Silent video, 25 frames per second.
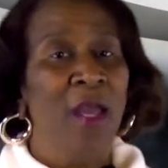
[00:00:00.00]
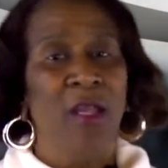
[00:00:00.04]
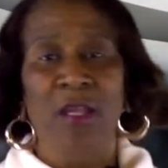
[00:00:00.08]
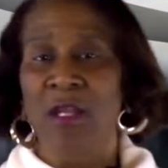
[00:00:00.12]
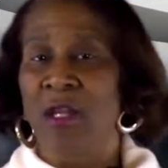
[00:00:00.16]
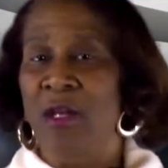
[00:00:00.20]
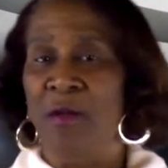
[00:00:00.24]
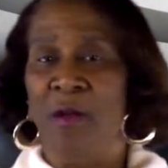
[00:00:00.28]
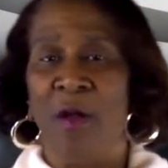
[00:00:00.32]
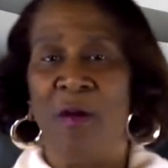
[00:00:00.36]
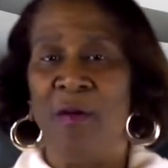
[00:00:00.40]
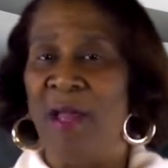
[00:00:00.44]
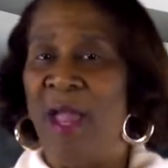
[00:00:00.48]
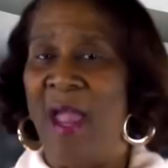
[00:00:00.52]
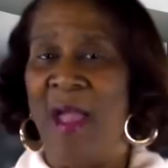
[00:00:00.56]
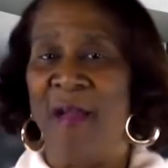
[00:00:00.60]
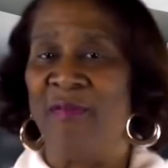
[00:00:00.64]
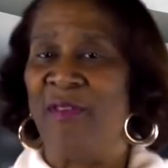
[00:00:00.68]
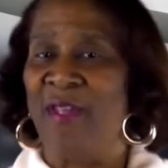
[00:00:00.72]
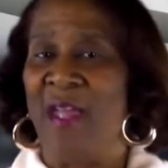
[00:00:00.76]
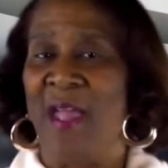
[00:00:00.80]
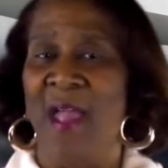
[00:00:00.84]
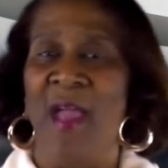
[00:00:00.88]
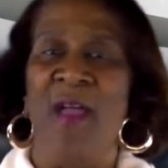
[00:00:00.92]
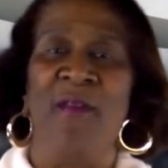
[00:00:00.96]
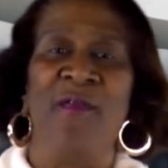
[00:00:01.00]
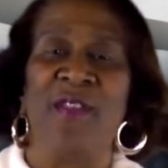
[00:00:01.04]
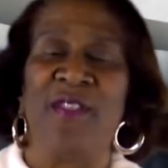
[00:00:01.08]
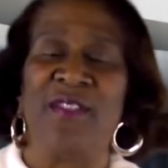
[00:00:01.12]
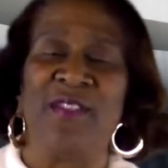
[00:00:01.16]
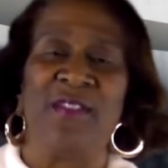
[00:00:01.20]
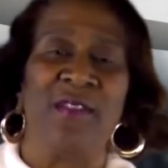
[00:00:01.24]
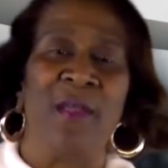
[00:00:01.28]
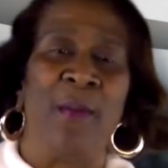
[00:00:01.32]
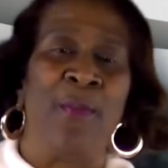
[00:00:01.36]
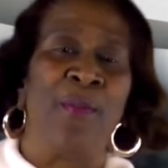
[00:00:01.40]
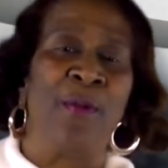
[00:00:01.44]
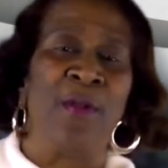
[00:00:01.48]
you don't have to have a
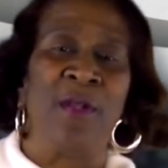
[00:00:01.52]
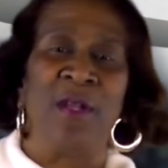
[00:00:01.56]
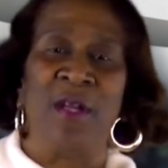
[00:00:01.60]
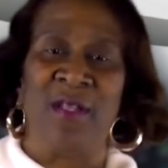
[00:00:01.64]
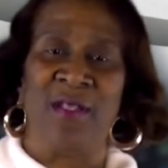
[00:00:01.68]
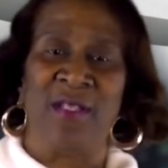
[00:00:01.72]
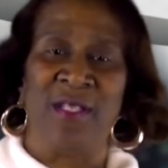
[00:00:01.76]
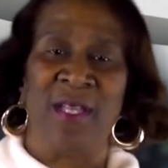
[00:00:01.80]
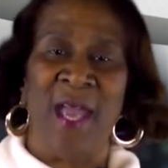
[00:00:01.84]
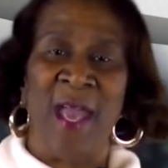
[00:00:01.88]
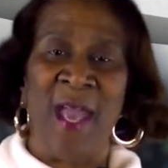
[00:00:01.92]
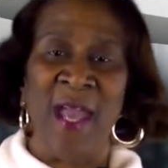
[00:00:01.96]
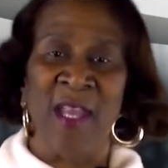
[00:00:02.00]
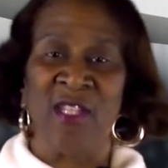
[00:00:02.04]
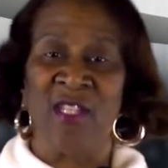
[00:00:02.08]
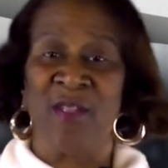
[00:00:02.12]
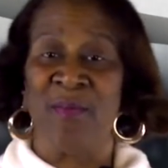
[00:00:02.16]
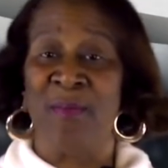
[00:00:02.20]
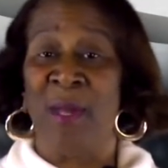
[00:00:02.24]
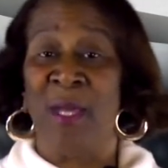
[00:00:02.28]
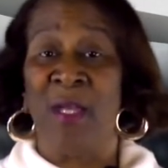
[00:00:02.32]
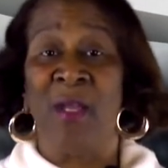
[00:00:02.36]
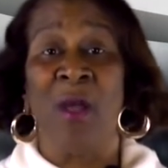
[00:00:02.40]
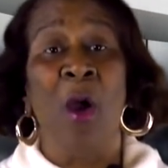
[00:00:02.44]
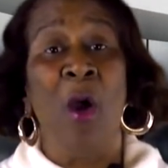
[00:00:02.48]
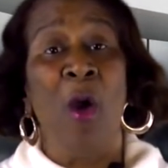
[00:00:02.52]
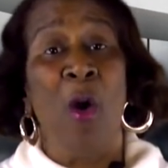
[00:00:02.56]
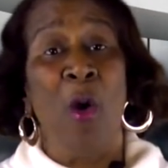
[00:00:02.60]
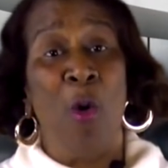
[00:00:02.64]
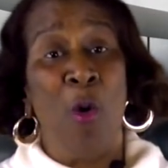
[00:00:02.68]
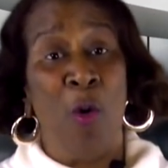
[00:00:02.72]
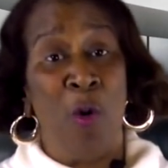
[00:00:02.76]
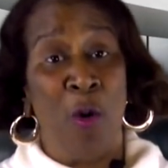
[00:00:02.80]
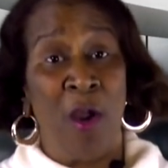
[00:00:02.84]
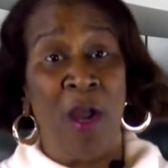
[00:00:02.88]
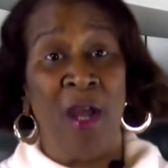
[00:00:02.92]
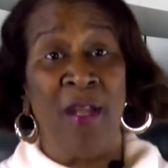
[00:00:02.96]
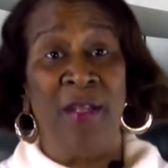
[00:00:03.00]
separate attachment
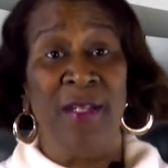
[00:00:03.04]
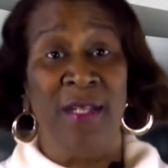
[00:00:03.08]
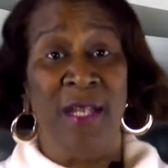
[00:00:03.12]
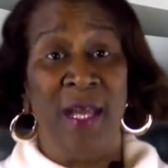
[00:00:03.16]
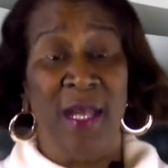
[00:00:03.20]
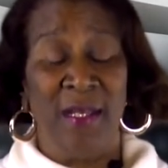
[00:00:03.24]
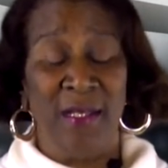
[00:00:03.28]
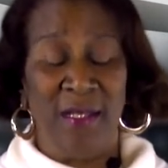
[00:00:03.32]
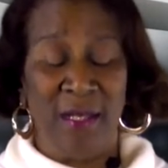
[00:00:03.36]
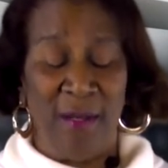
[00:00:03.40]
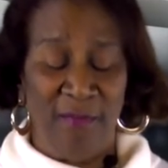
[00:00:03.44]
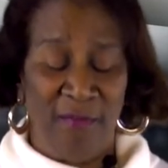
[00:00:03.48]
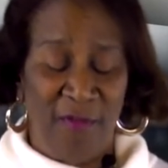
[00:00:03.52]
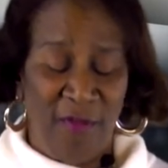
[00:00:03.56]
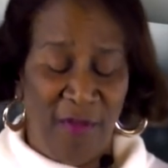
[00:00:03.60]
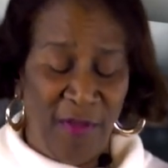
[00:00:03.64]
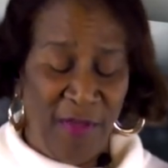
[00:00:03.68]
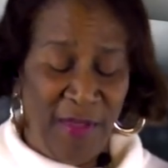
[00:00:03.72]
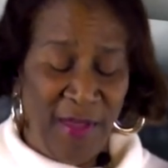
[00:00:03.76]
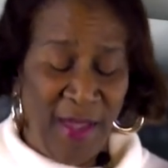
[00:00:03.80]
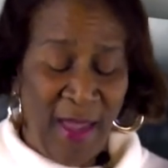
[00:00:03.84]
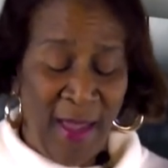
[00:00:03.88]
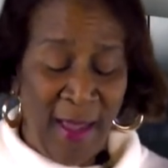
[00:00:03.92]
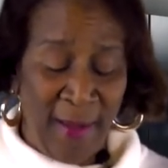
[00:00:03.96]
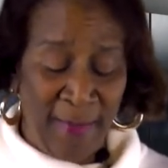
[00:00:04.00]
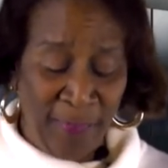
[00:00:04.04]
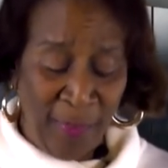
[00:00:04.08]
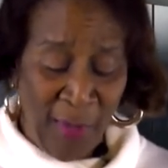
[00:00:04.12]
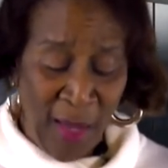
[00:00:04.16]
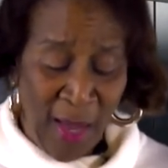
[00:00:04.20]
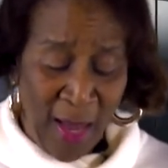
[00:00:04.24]
or addendum for that.